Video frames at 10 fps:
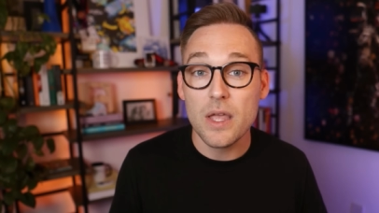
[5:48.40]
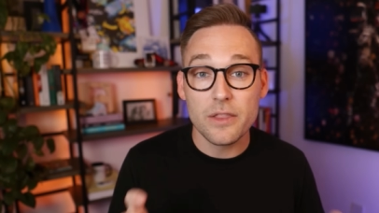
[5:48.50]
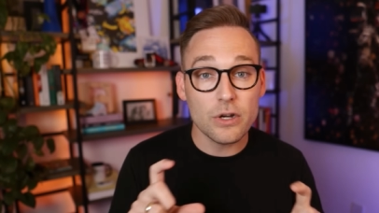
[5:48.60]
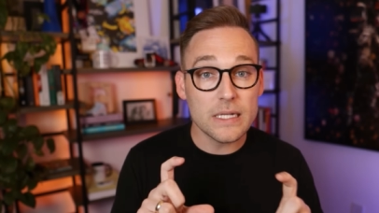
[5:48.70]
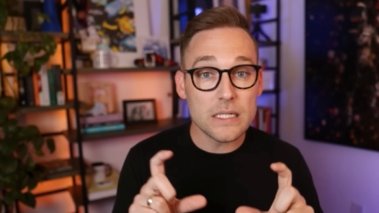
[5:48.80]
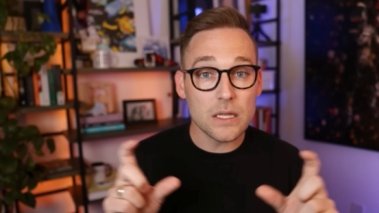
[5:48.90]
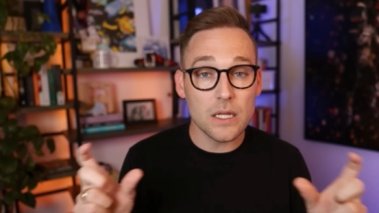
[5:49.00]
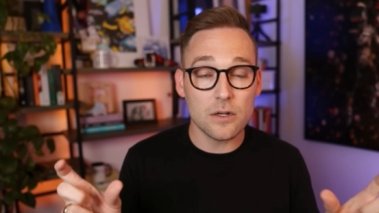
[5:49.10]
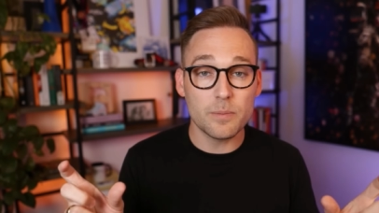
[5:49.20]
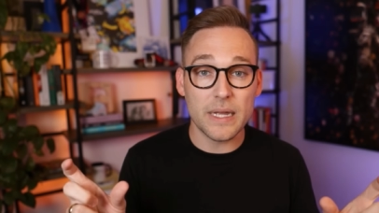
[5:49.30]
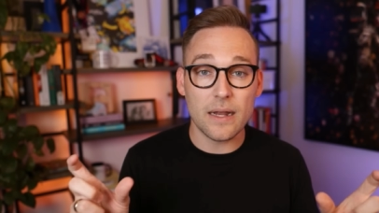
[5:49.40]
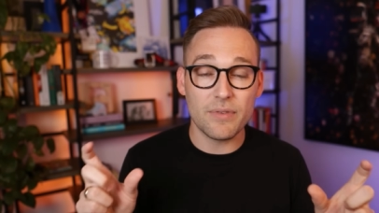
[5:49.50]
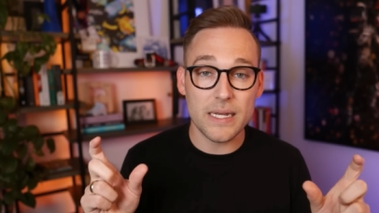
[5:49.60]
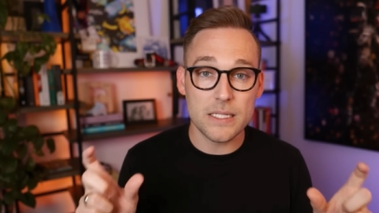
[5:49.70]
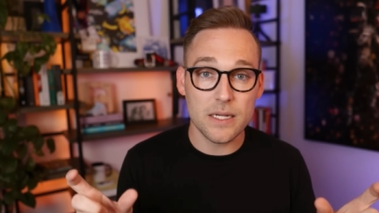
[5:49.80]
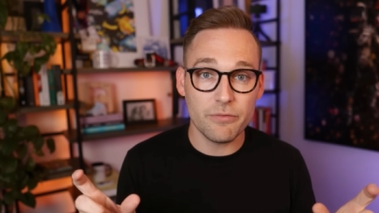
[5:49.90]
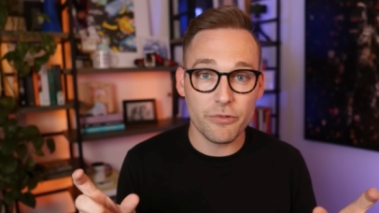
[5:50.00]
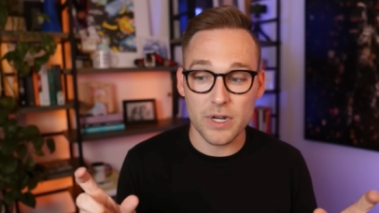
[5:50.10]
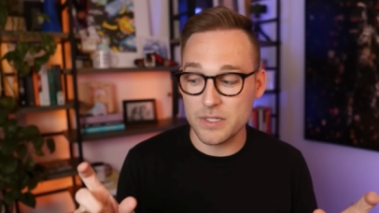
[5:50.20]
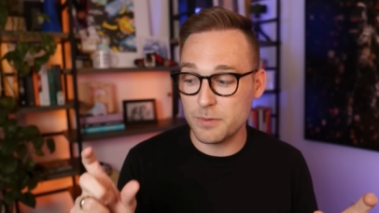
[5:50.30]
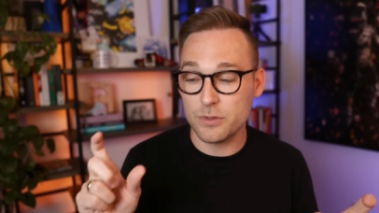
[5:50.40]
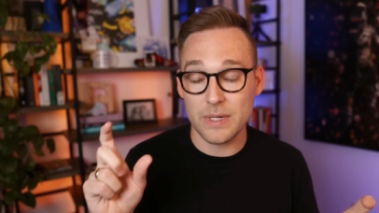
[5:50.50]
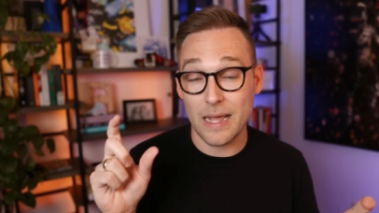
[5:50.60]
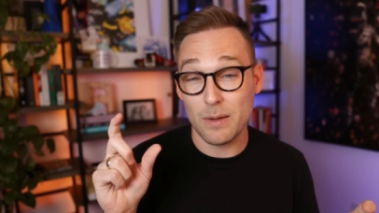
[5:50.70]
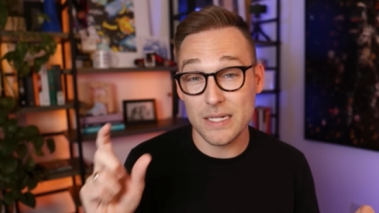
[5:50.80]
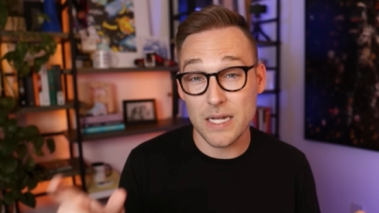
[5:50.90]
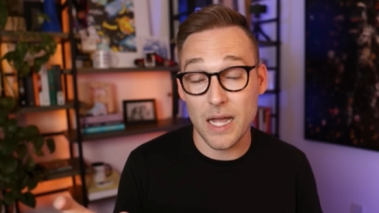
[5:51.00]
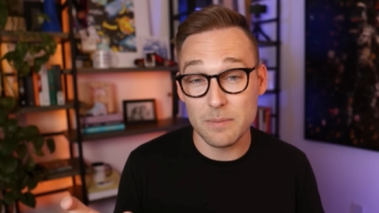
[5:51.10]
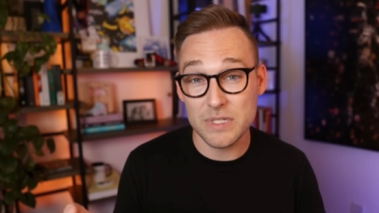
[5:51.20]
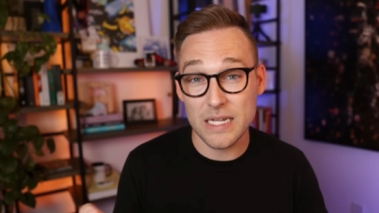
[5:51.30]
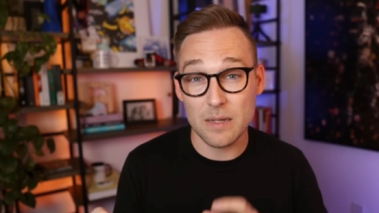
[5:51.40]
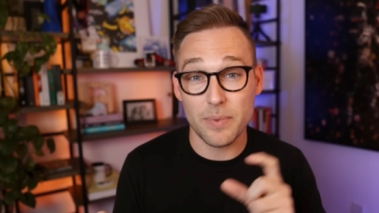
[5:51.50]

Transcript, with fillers: There is a little bit of a difference between how a timestamp